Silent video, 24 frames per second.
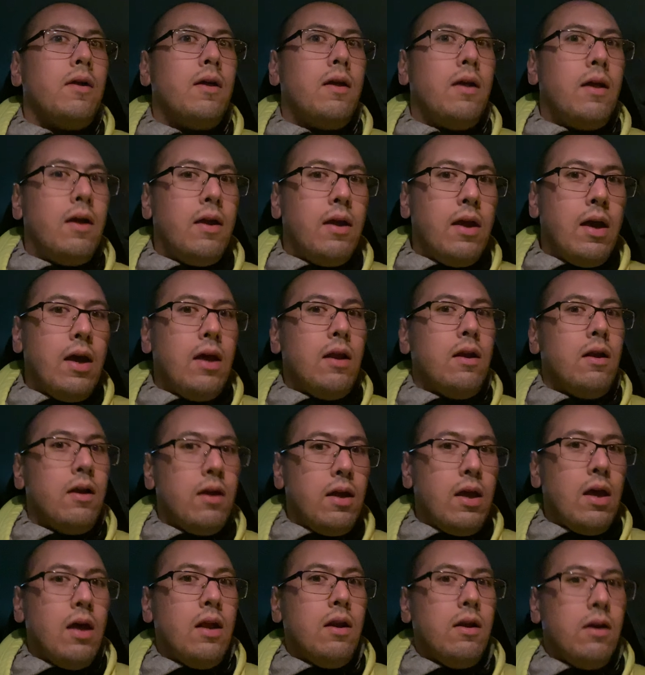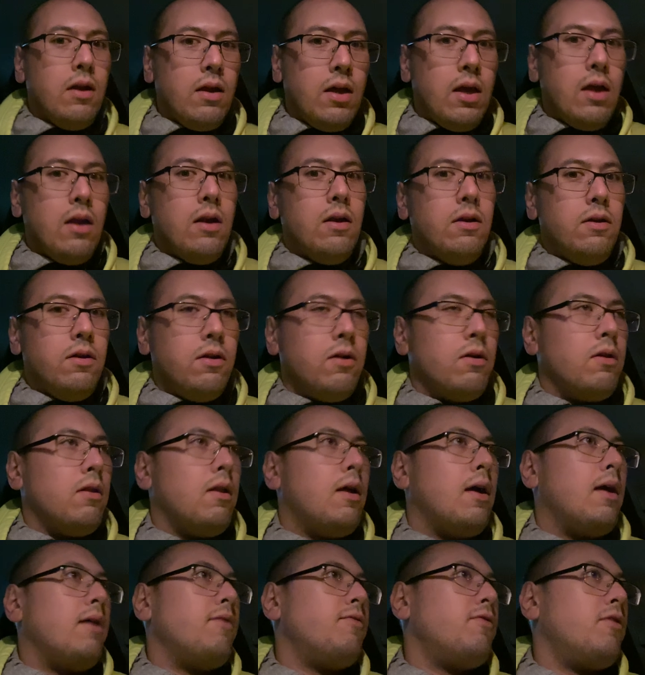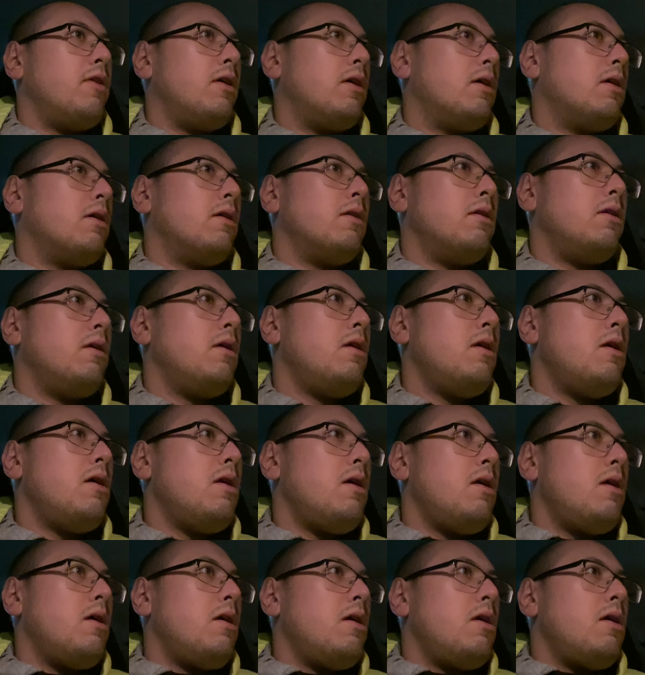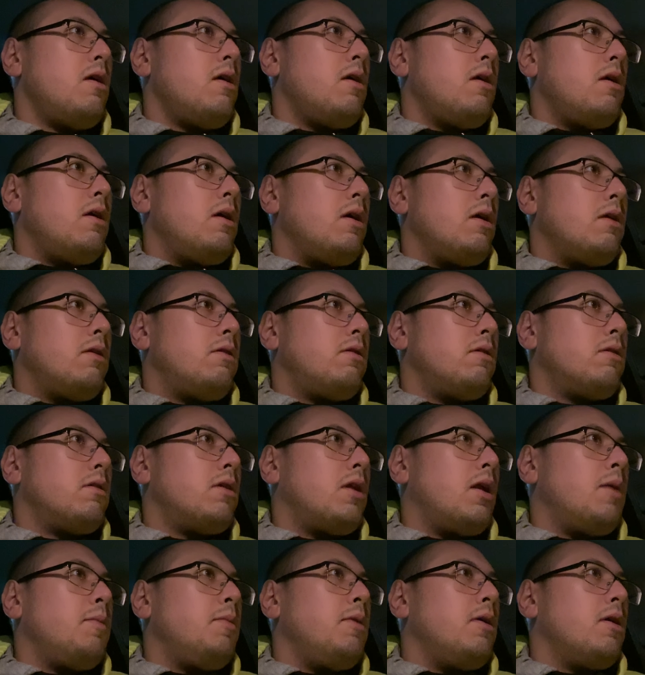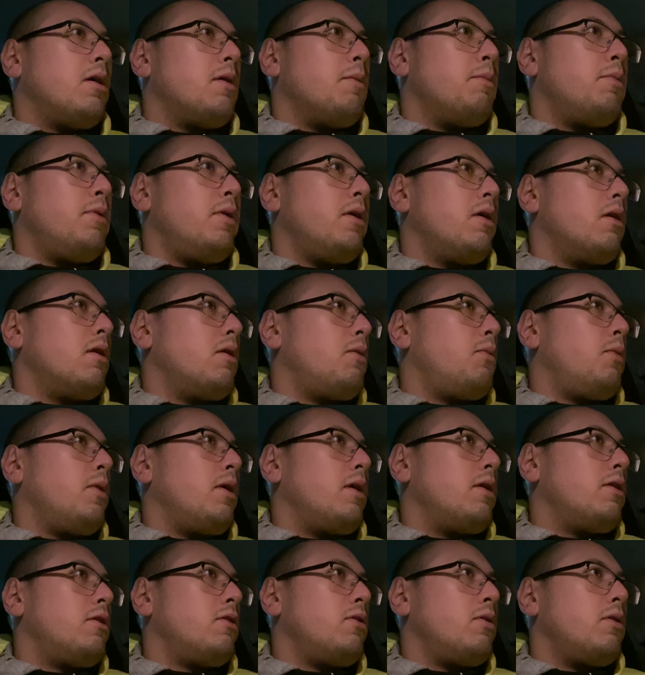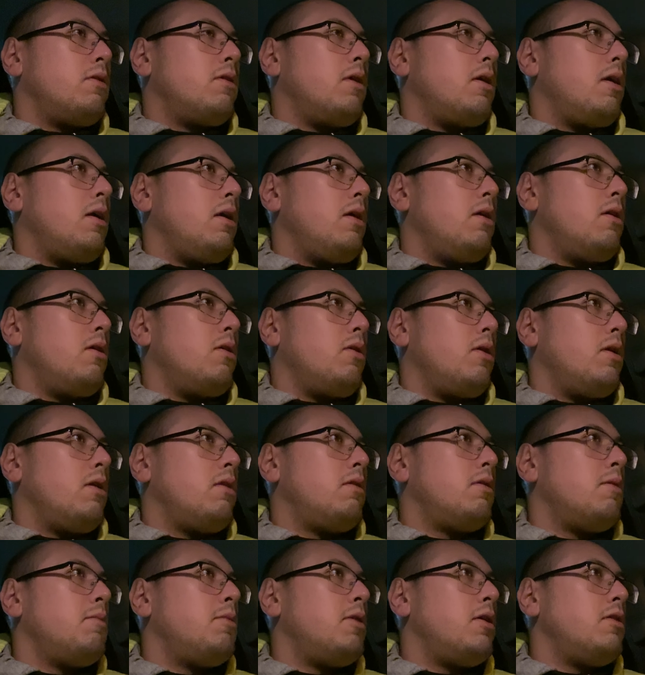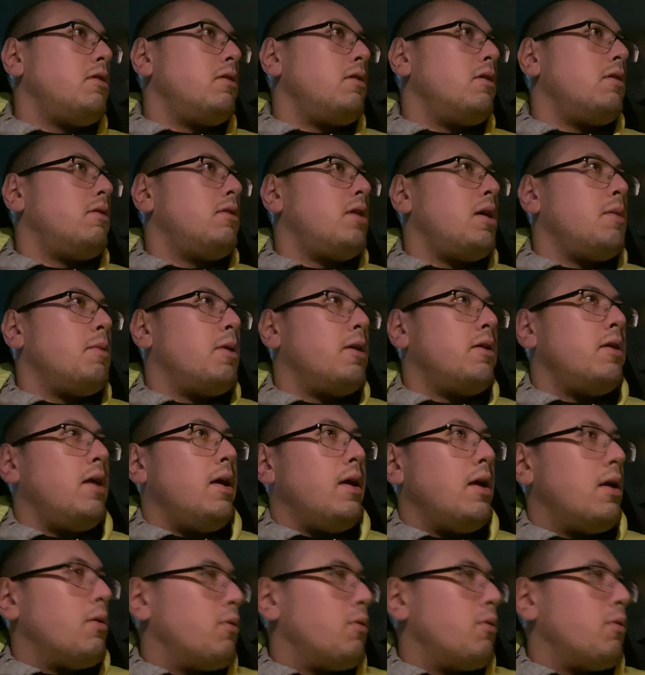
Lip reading: again and again and again into your life. And it's just going to be a complete other waste. So it's like, and sometimes it is about taking